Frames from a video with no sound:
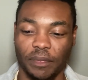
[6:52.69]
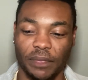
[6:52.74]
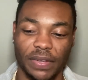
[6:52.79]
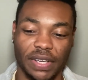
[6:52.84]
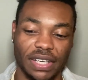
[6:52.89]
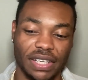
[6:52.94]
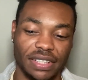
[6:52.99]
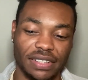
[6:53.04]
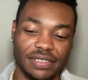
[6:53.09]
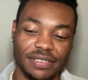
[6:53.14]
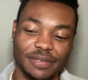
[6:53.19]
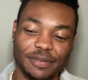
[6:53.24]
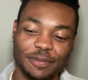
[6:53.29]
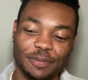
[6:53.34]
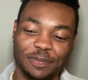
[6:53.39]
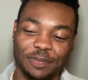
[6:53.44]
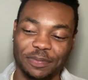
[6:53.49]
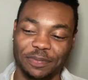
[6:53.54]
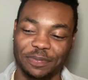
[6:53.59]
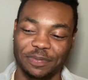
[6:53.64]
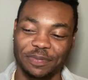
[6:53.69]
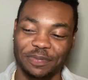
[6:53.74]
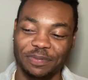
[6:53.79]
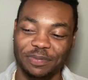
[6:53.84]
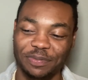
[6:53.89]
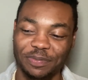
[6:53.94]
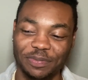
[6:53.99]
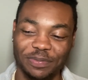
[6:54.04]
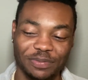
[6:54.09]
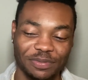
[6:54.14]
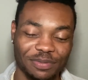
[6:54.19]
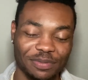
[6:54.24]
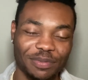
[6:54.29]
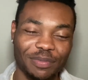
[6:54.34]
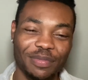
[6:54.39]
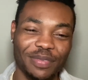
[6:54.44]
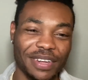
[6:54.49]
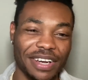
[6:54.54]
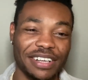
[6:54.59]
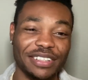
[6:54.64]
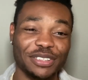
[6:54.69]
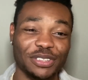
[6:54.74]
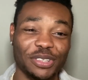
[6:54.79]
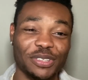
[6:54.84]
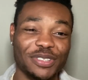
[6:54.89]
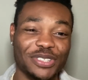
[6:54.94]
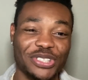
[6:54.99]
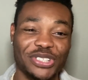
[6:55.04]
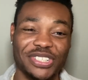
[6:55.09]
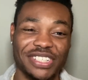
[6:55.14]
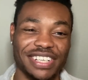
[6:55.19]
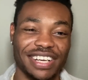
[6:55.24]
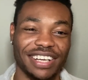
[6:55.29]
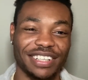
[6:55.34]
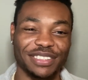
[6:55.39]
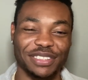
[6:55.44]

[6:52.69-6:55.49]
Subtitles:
And I was just